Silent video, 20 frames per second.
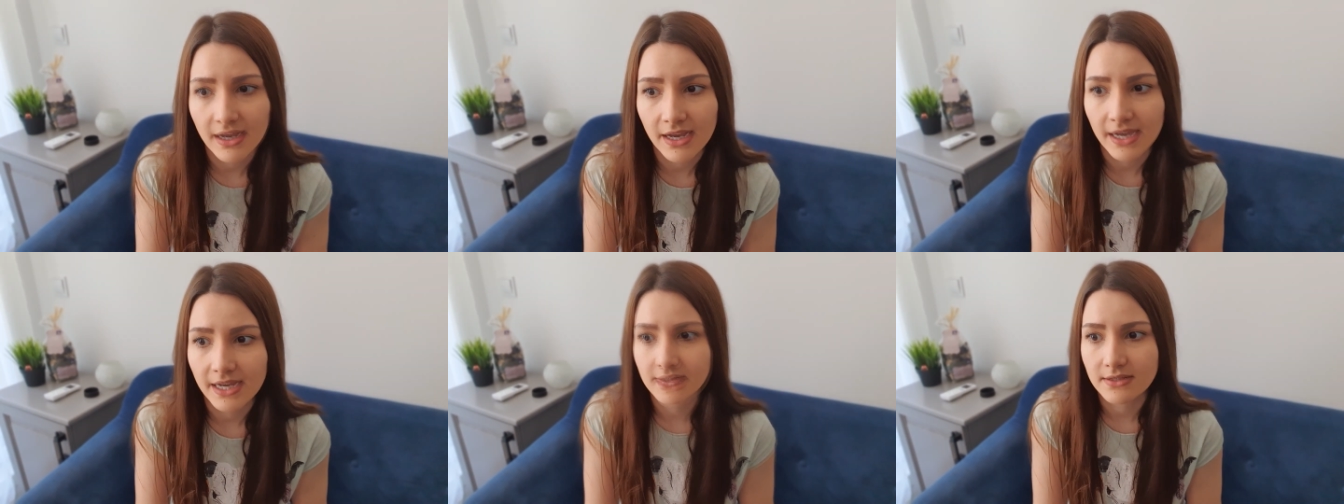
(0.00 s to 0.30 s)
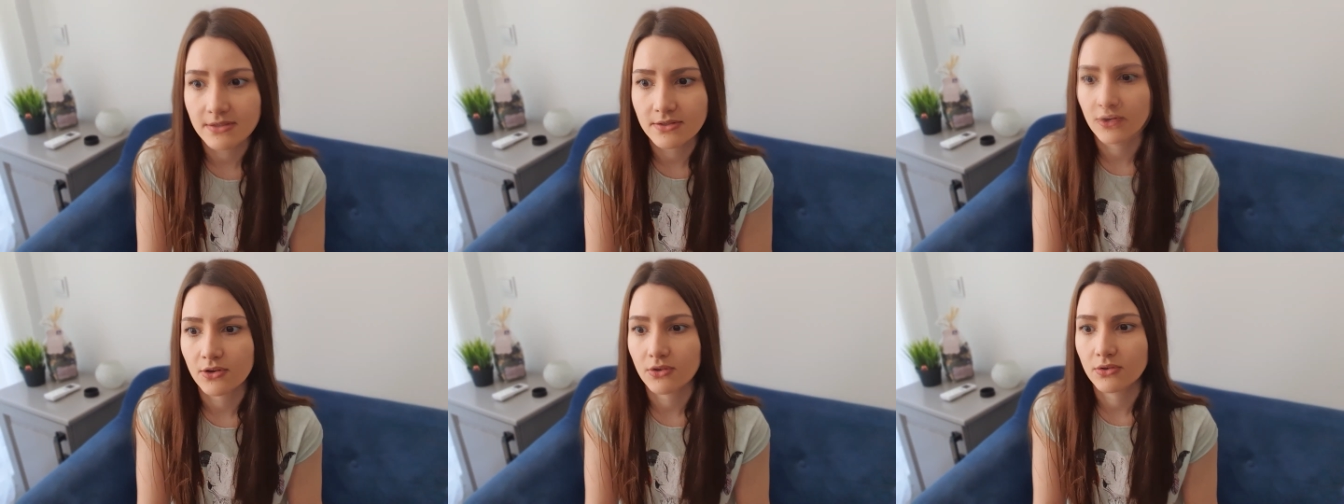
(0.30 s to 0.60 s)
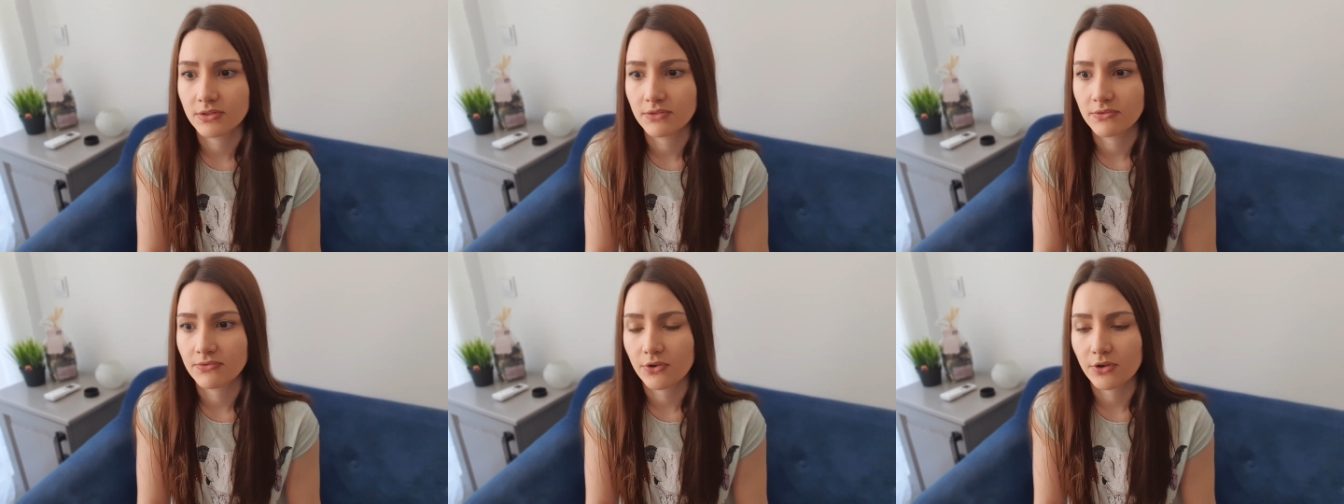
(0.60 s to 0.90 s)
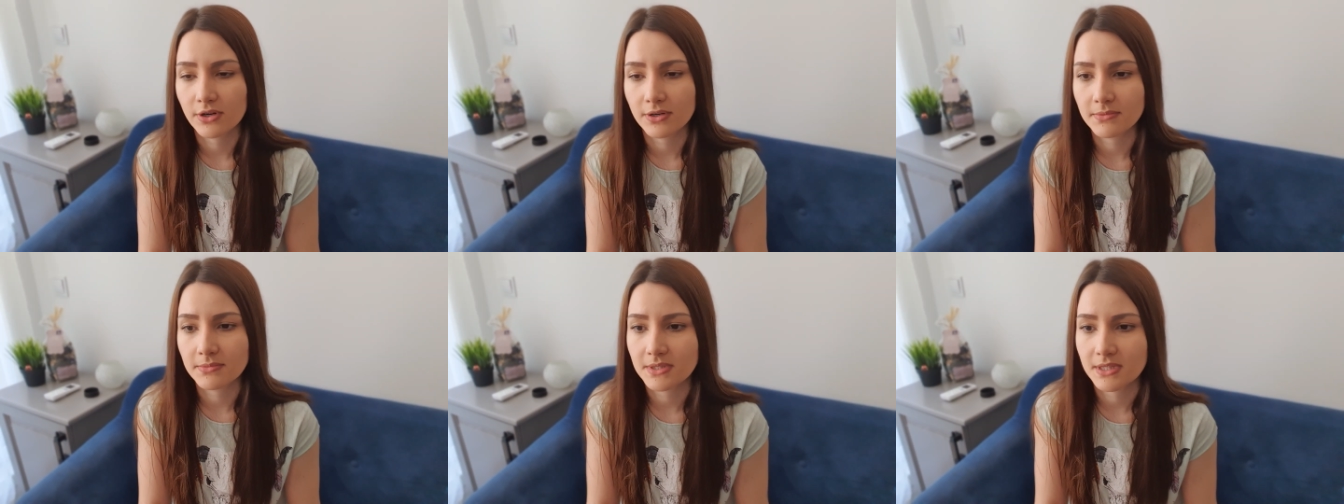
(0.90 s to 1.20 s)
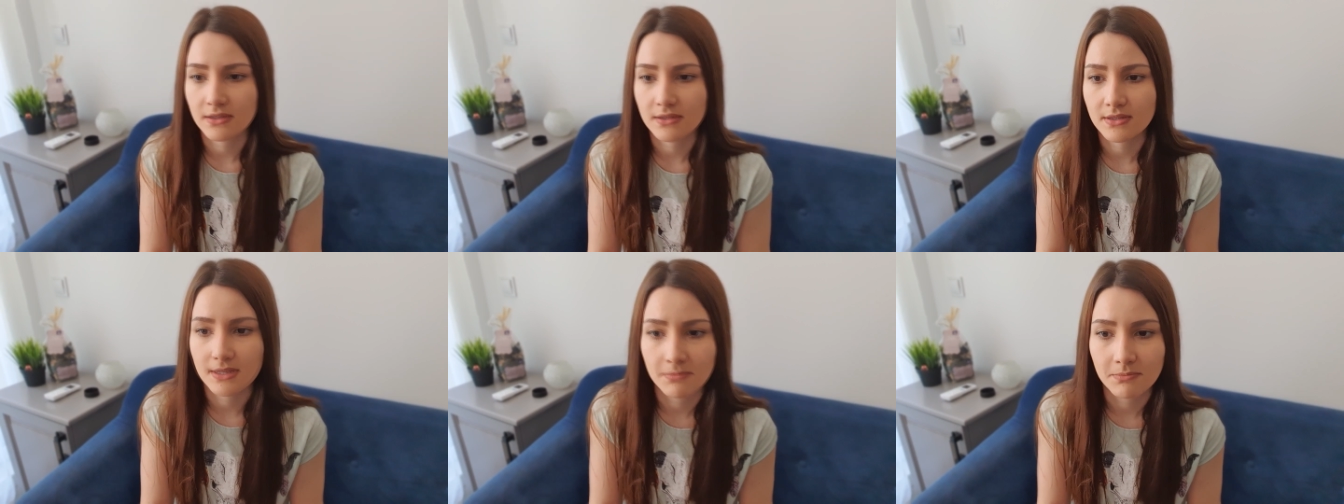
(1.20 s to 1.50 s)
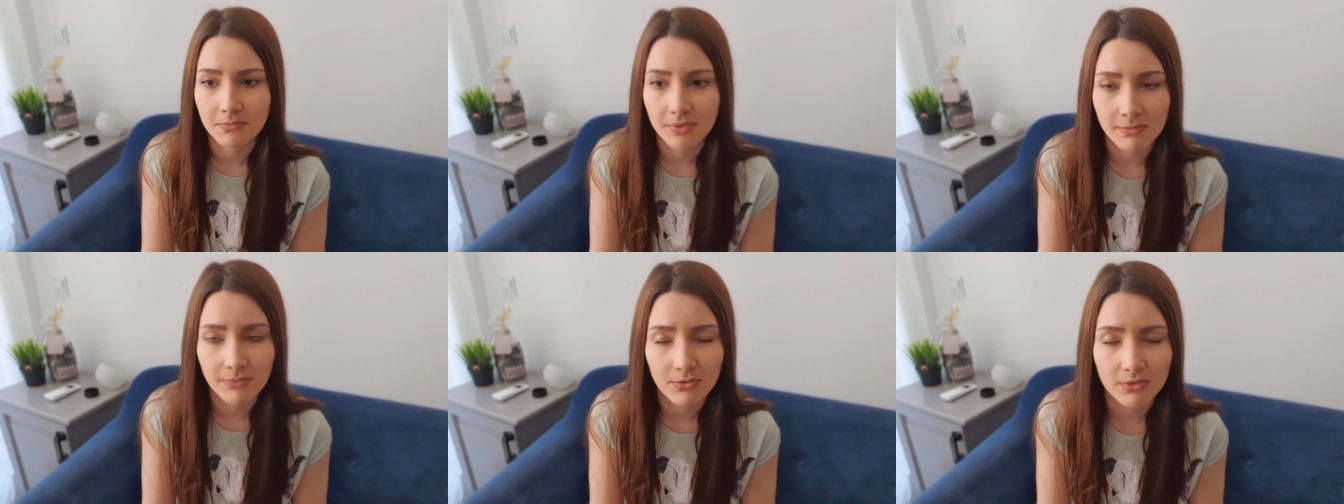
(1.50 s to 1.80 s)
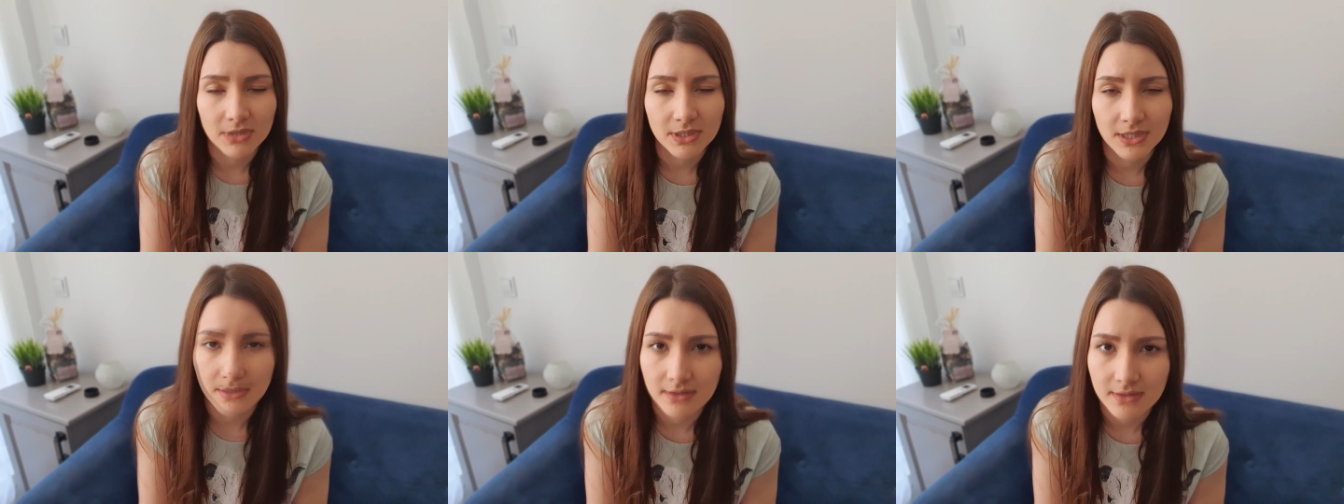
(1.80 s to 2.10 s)
I saw on the forums that some people
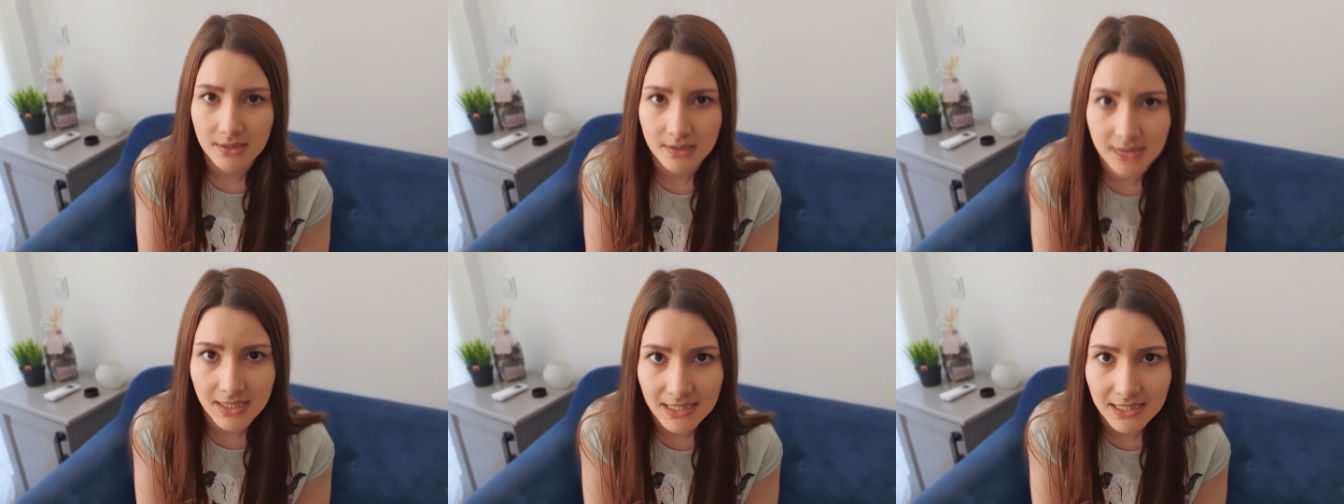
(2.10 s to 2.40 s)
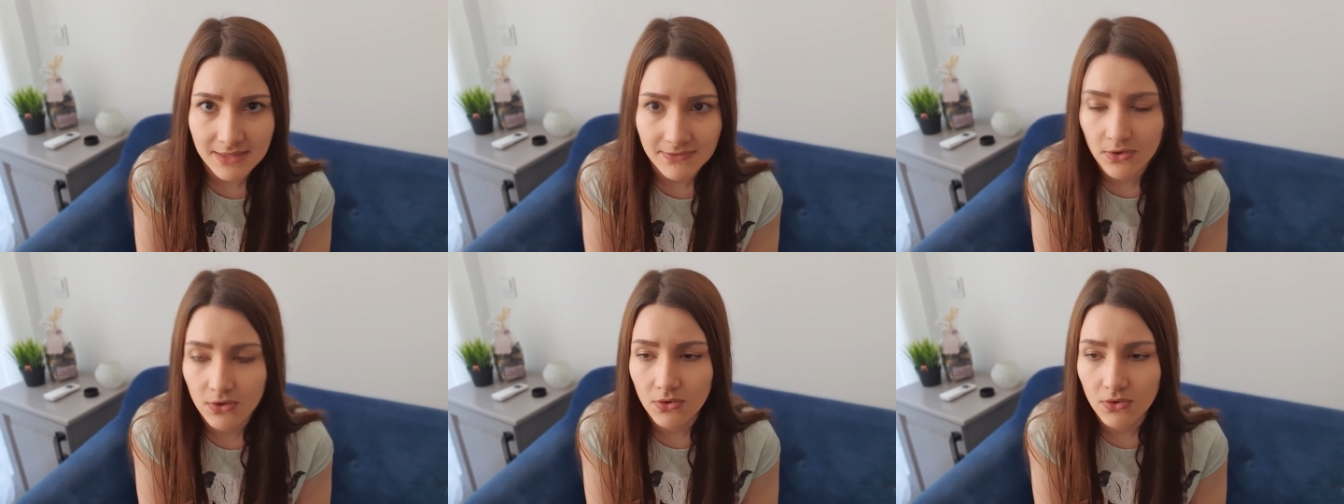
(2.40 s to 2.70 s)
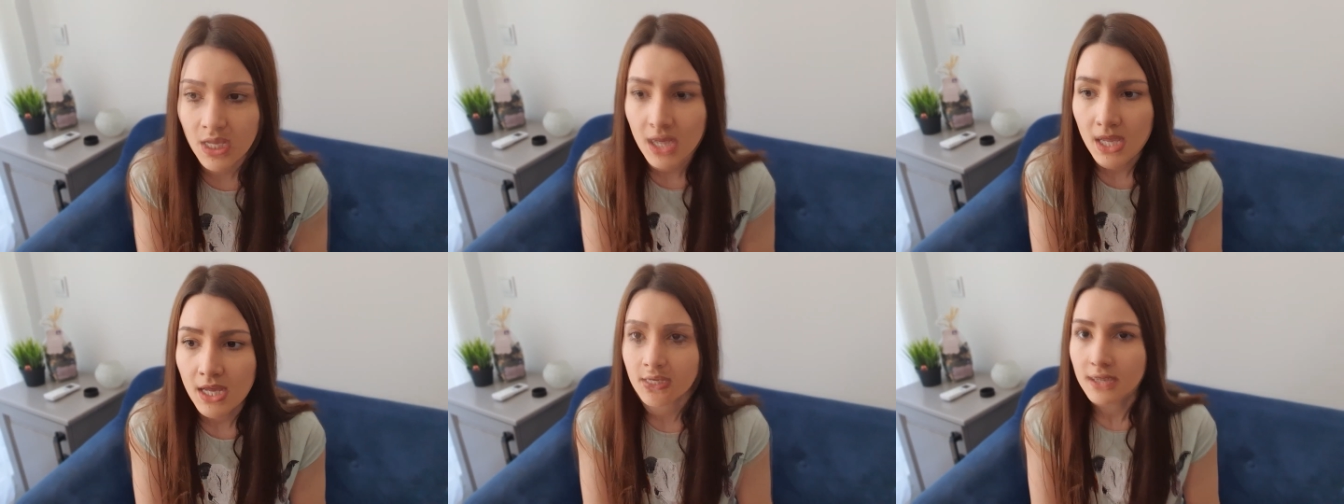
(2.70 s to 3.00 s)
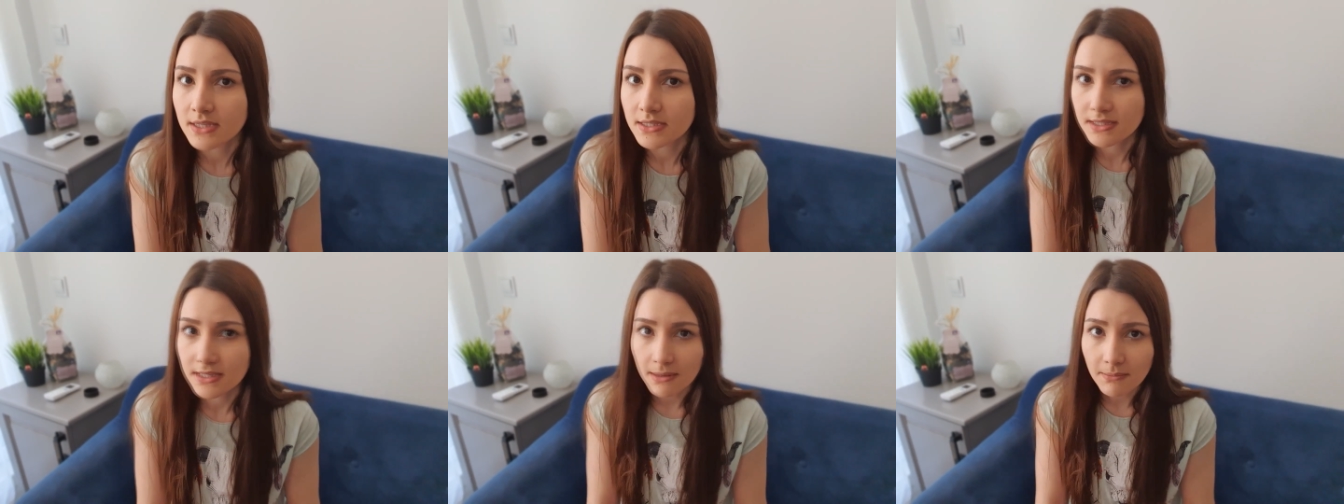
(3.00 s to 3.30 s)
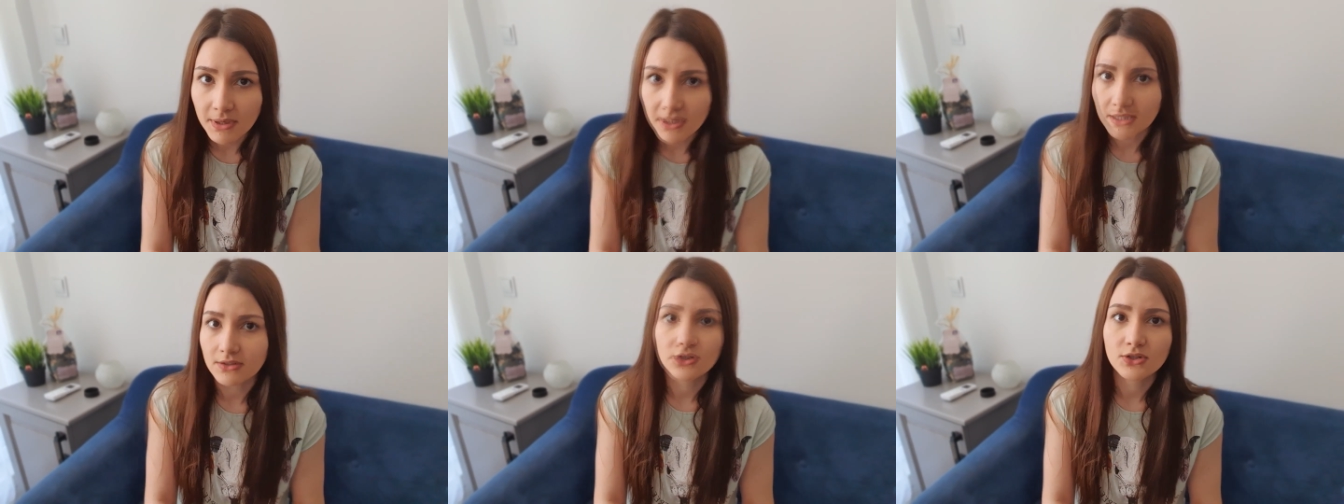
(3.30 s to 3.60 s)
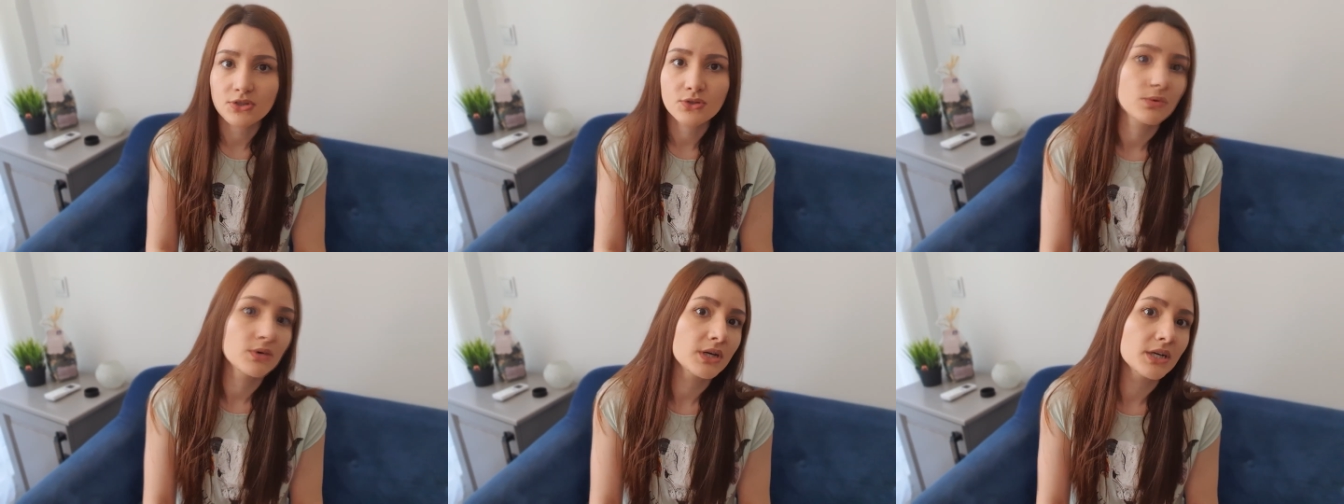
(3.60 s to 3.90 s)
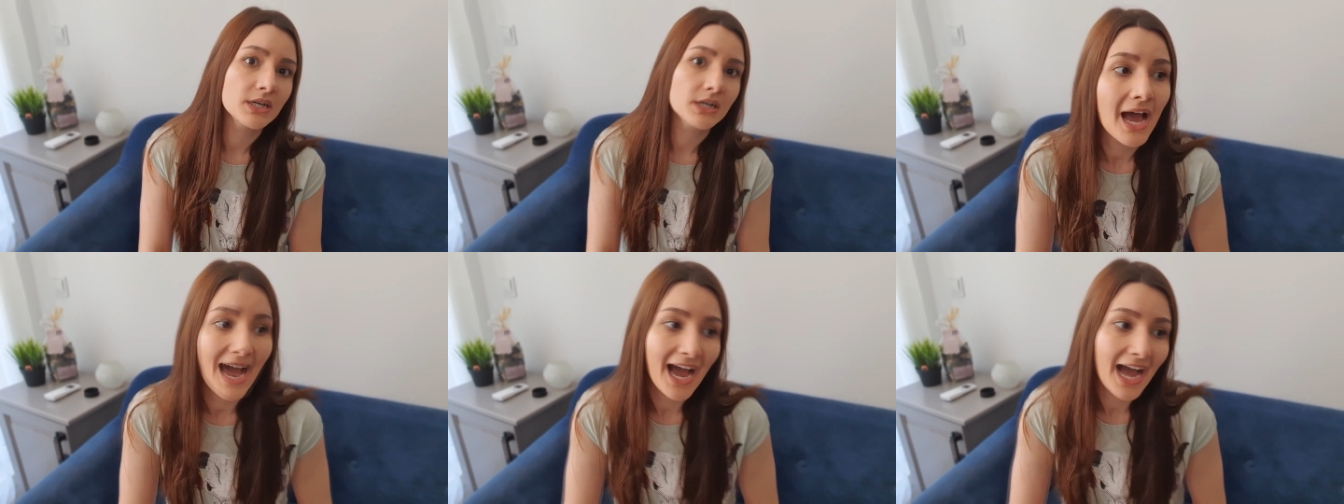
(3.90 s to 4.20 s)
were not successful, some others were.